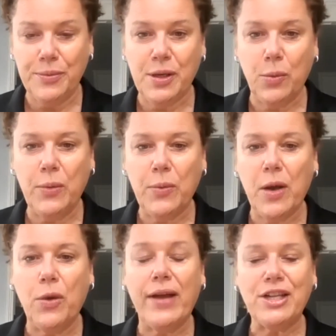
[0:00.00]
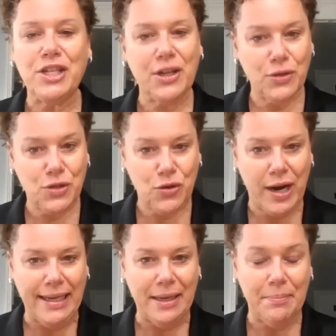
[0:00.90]
So we're actually an
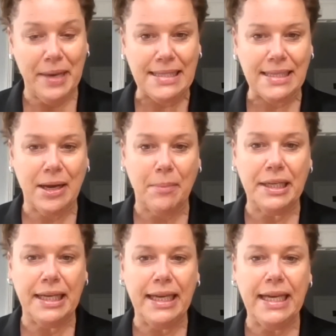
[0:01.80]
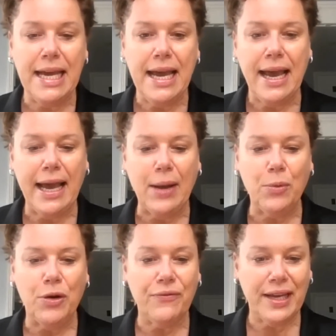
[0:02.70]
Australian-based company, and
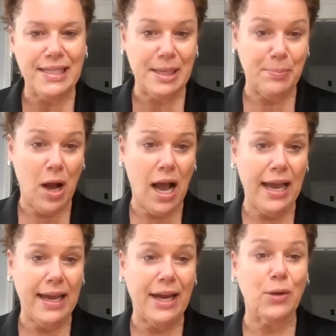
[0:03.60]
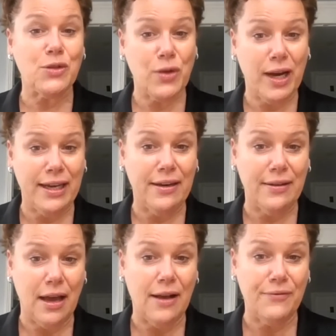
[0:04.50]
we're invented by an Australian
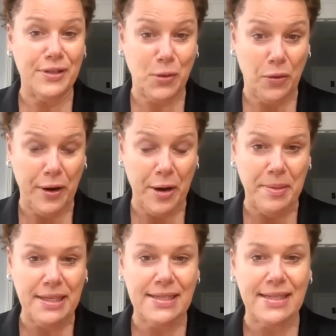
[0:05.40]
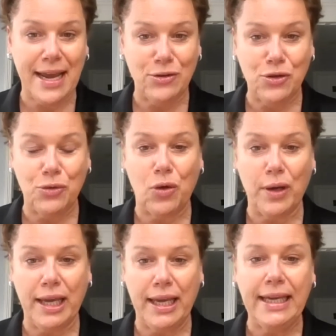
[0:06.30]
physical therapist, Andrew
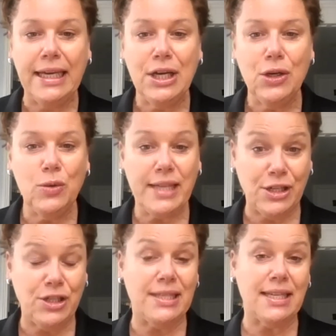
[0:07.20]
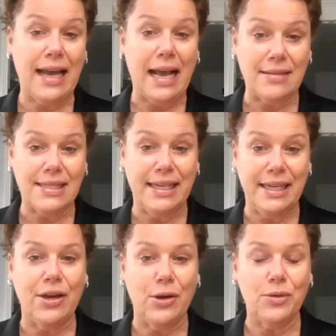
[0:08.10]
Ronke, who's actually still our
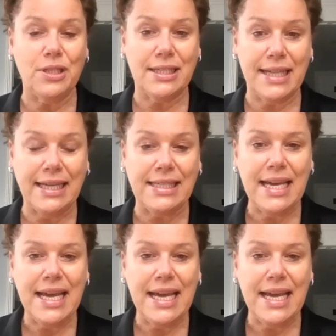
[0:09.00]
CEO to date.